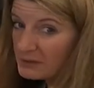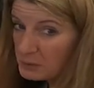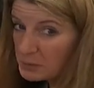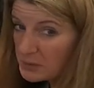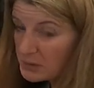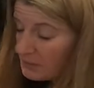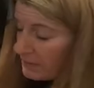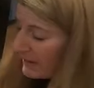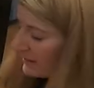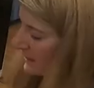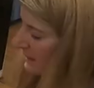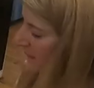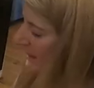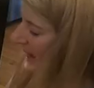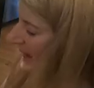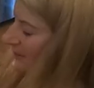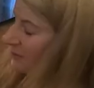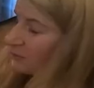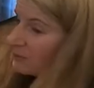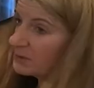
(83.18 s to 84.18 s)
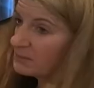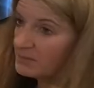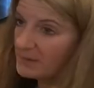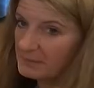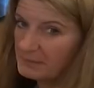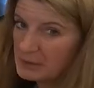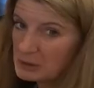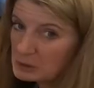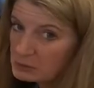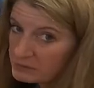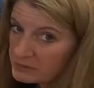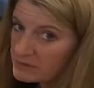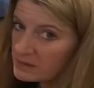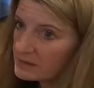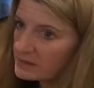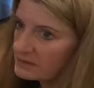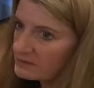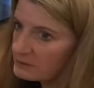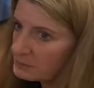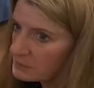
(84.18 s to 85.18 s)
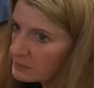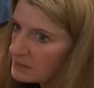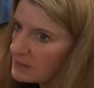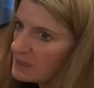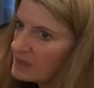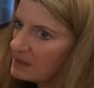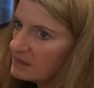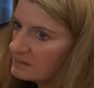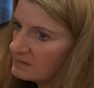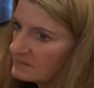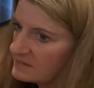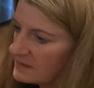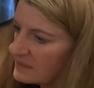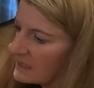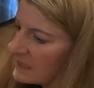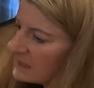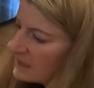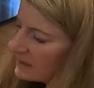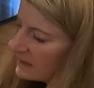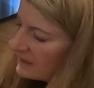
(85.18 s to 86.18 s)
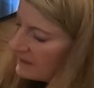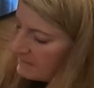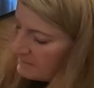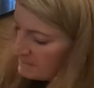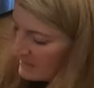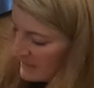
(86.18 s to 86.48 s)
this one around the bathroom, been using this one in the sink,